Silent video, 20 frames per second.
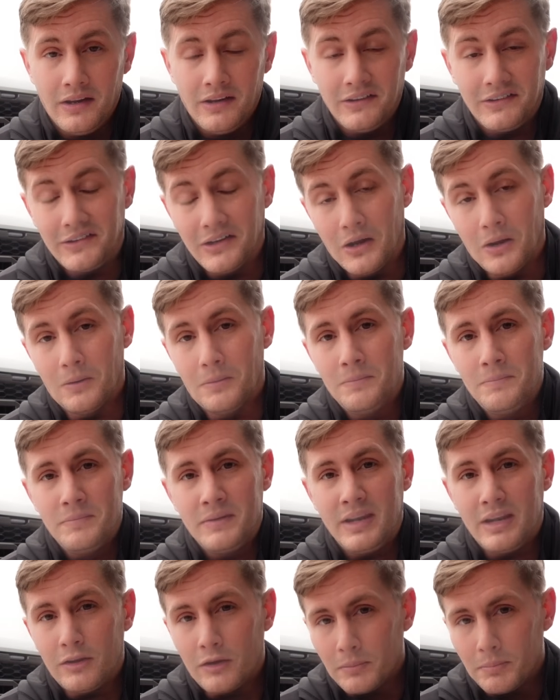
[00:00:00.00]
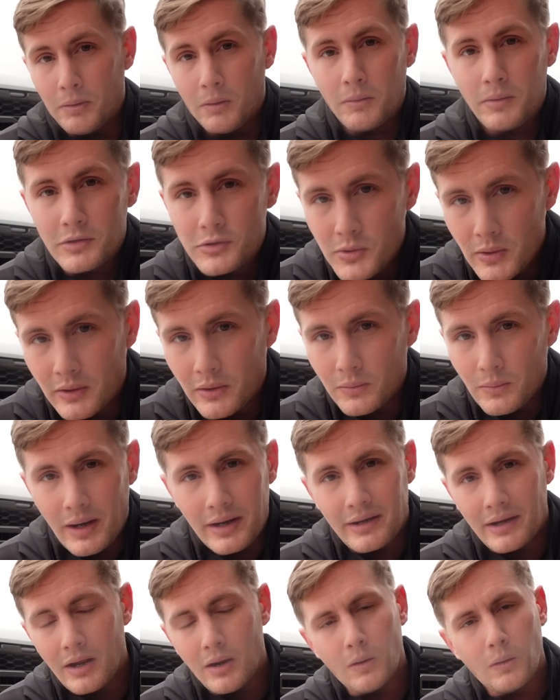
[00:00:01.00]
So either pull the trigger
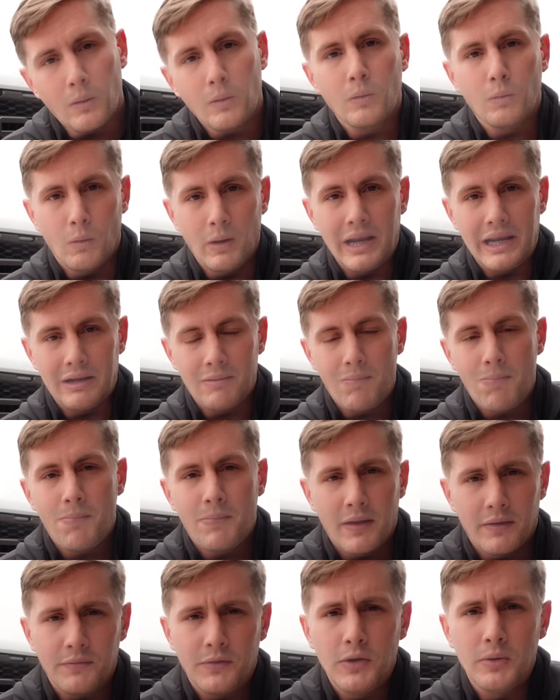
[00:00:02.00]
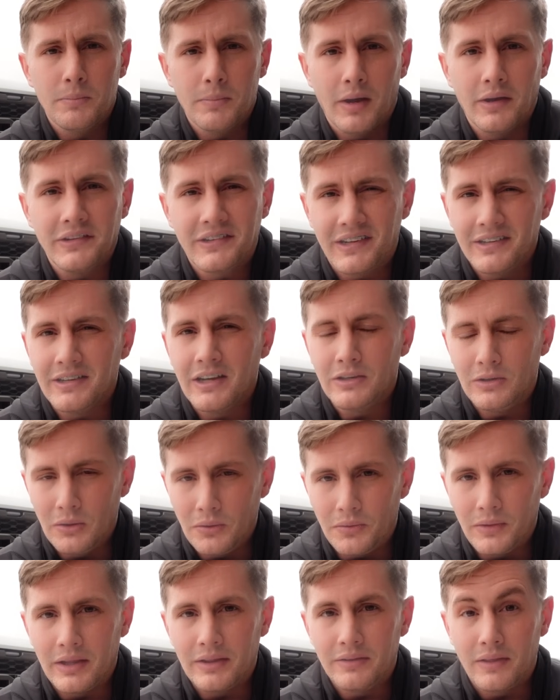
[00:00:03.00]
right now or wait a few months, because I do
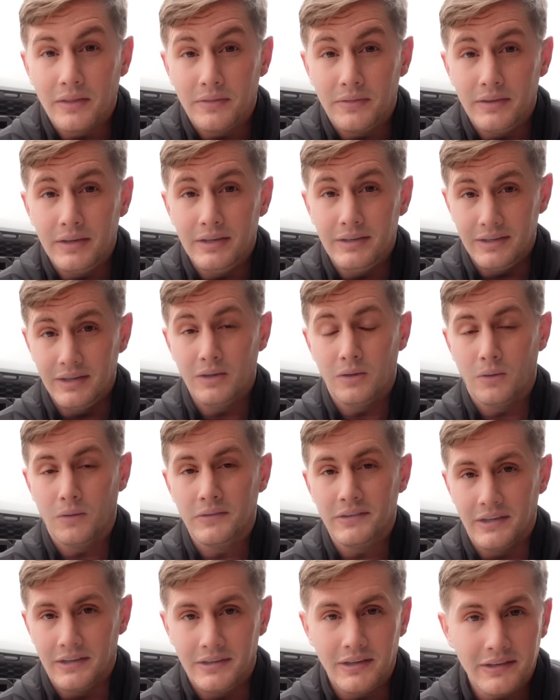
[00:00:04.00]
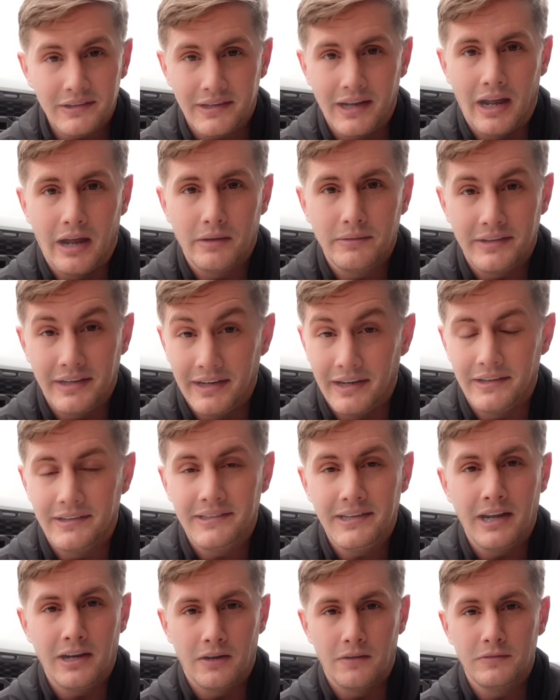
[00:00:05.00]
think that the deals and discounts and
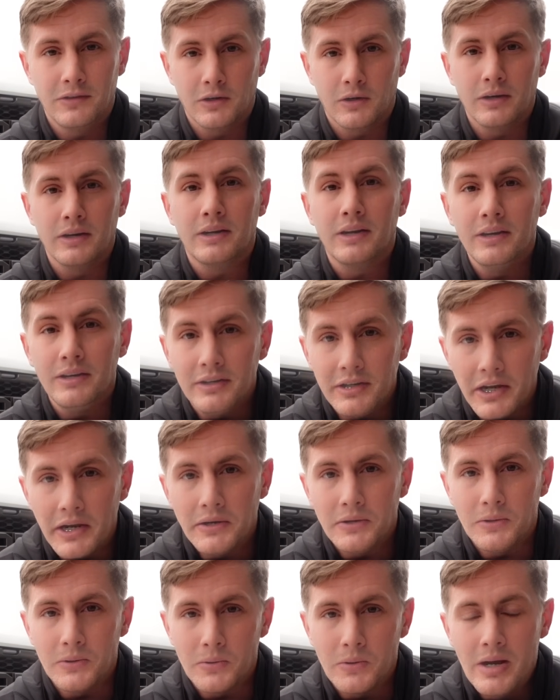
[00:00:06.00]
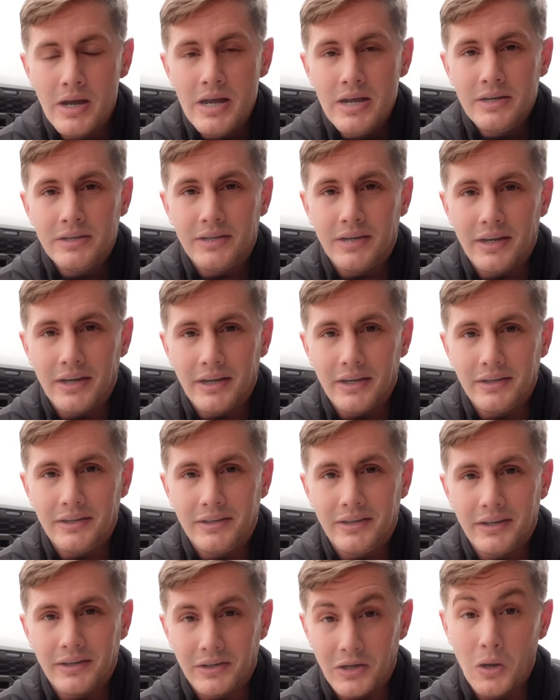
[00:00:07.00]
incentives are going to continue
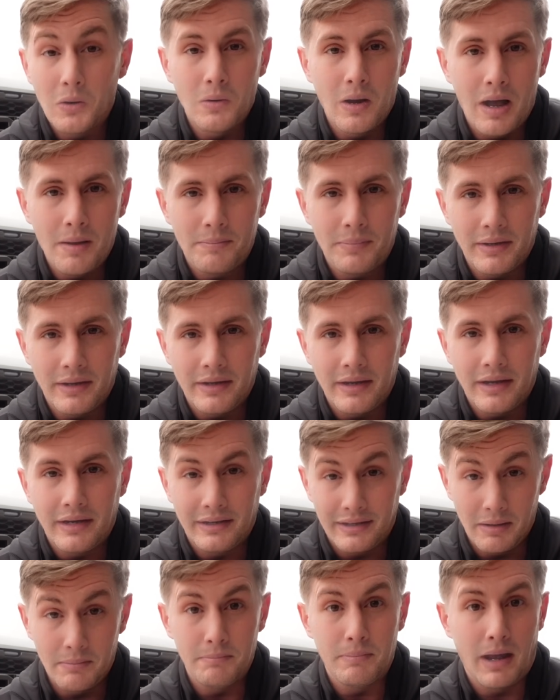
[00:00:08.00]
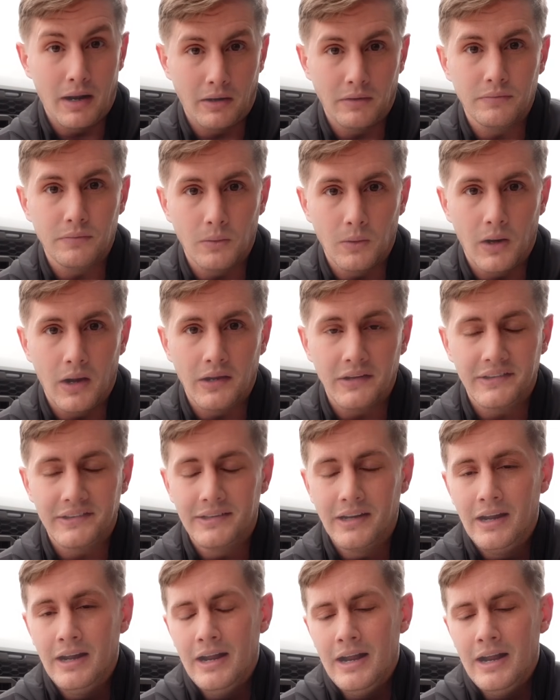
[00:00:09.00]
to go up and get better for us,